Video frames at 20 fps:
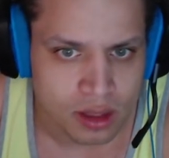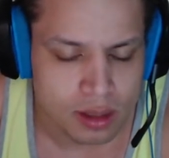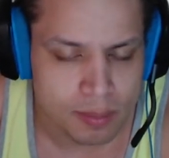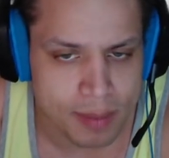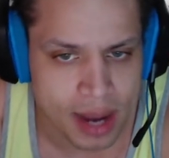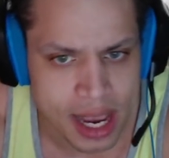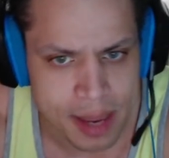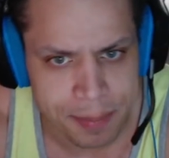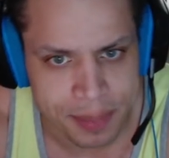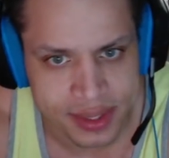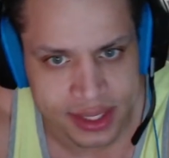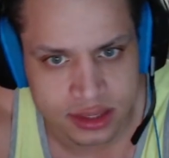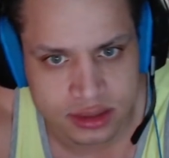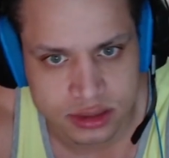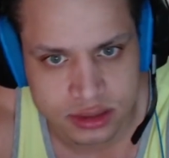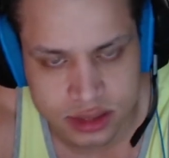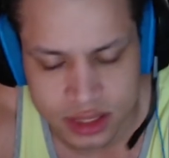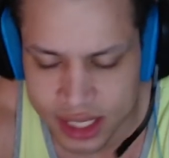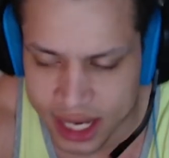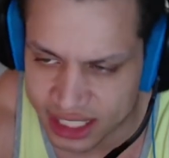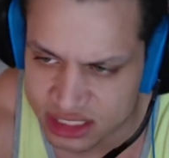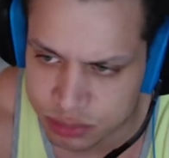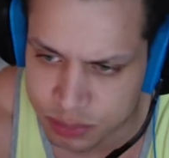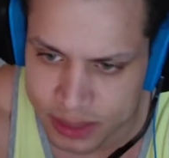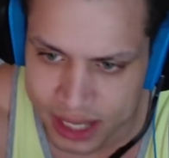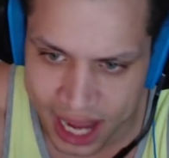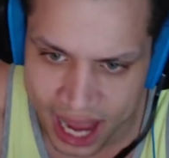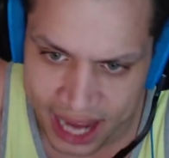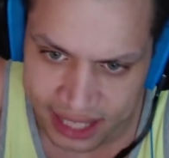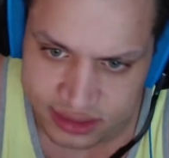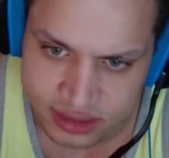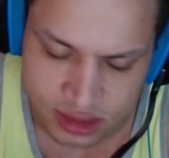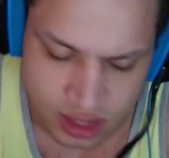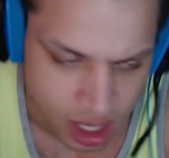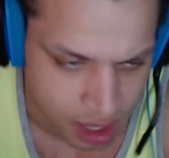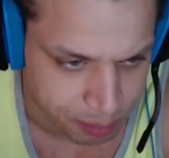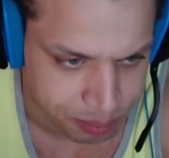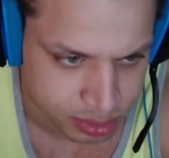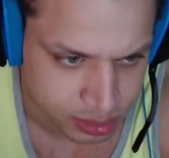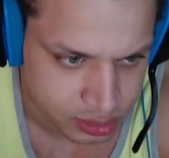My PC has been acting
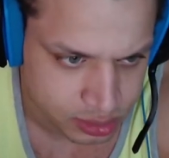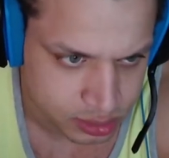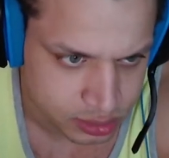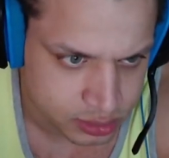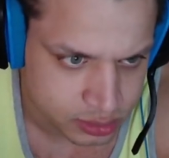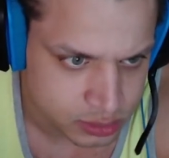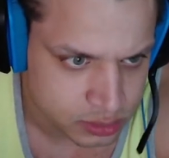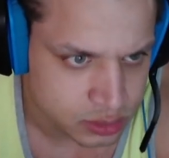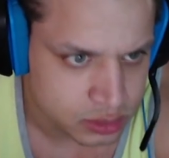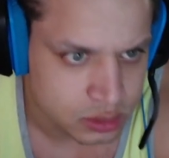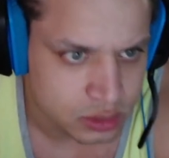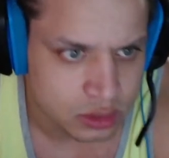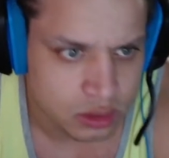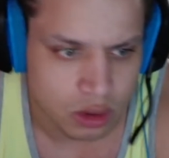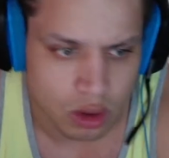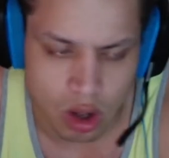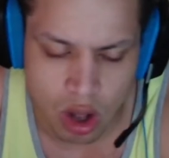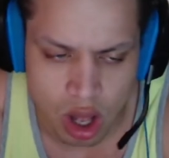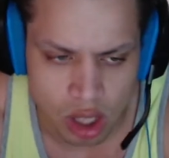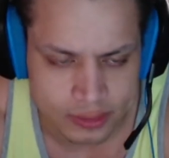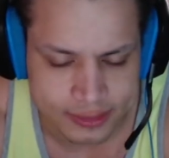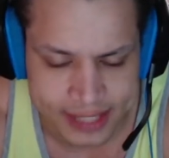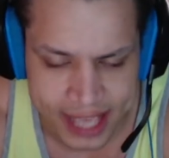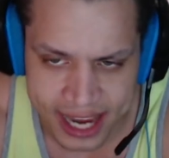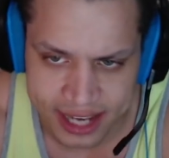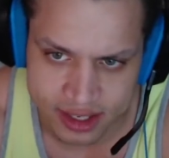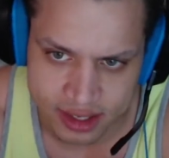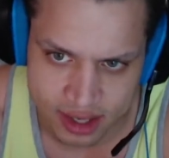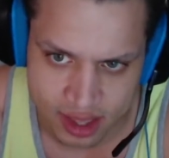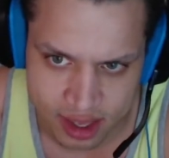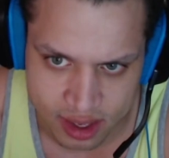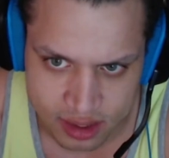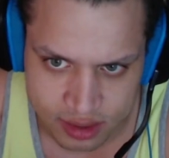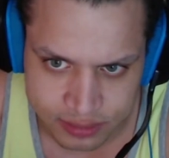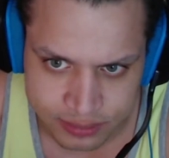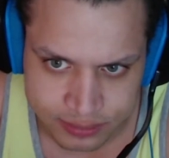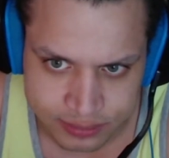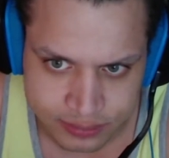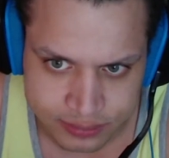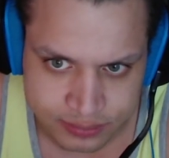up all day today.
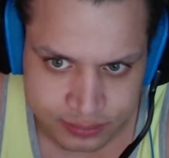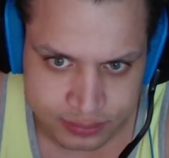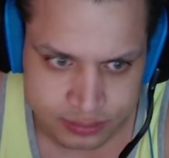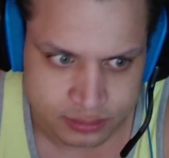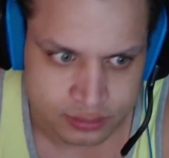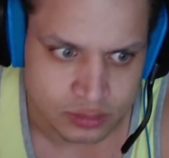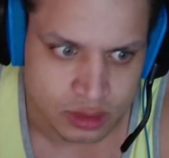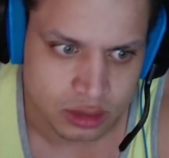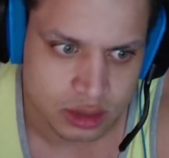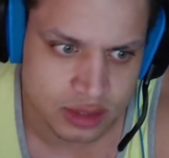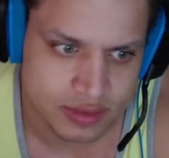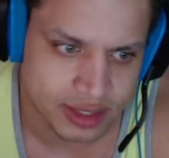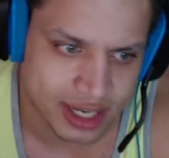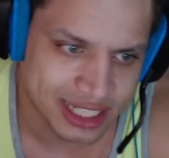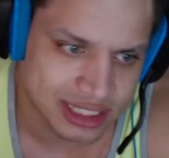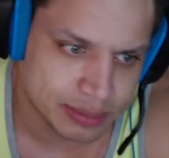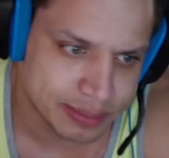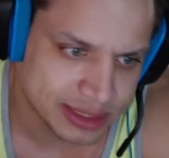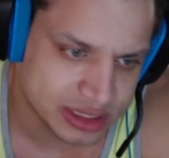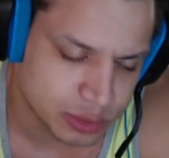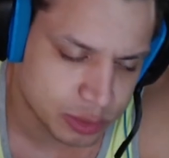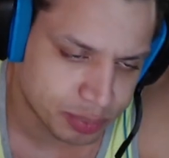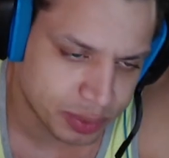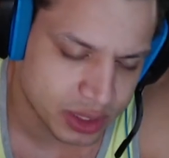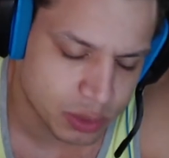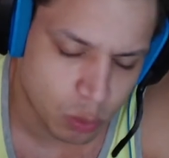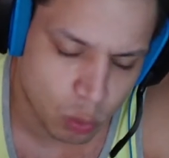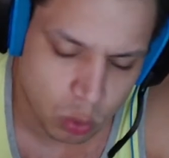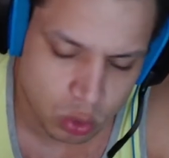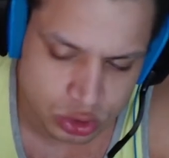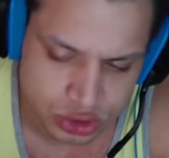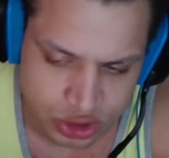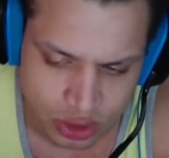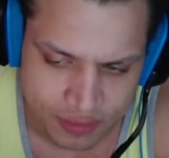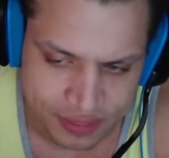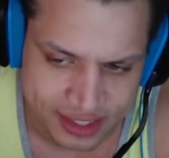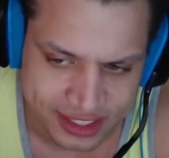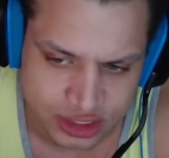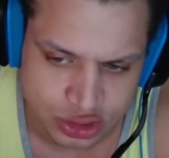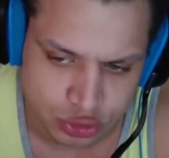Could you guys missed we played Warzone at
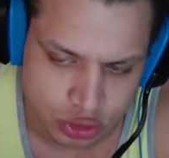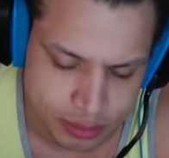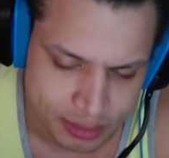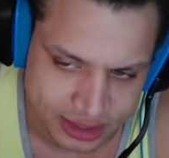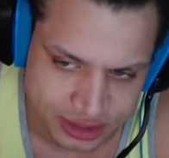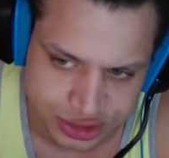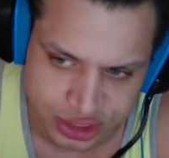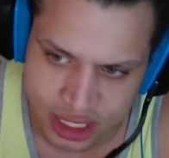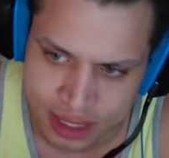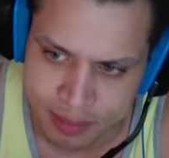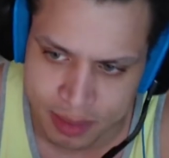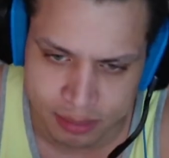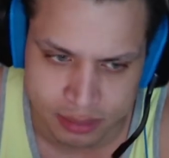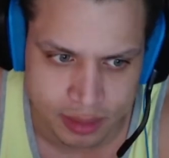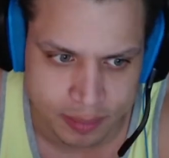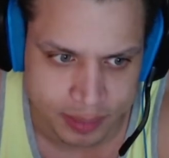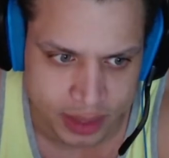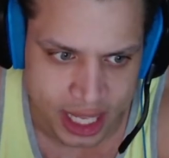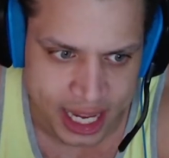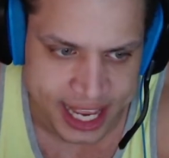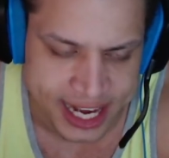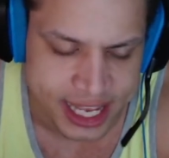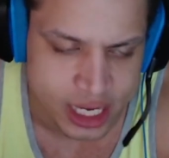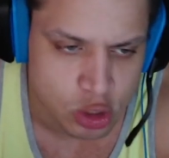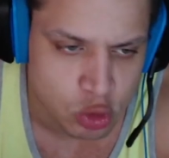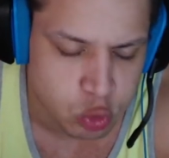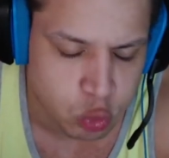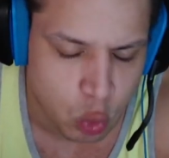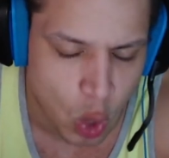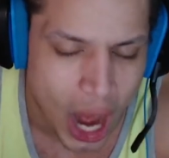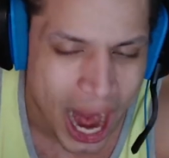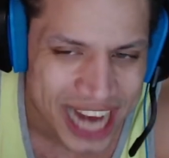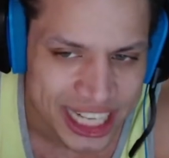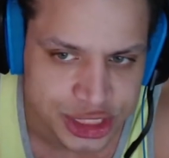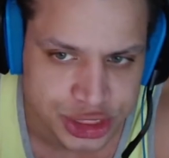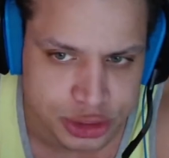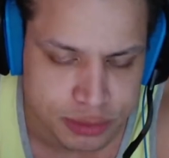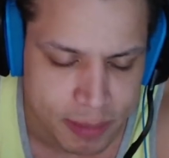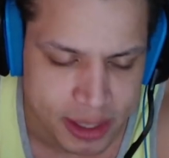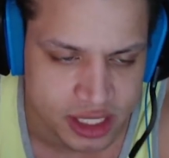the end of stream yesterday, blah, blah, blah, and it
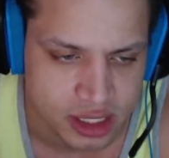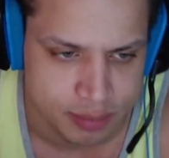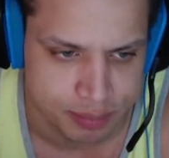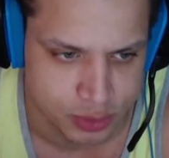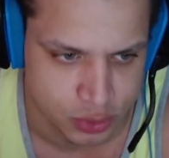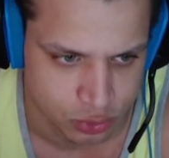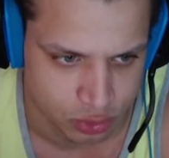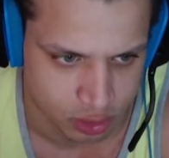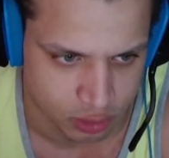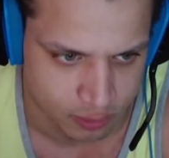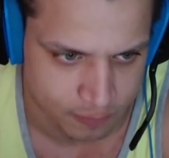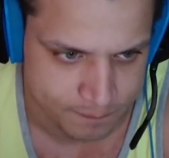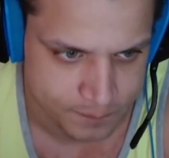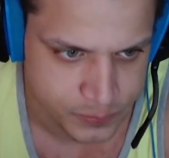crashed my computer.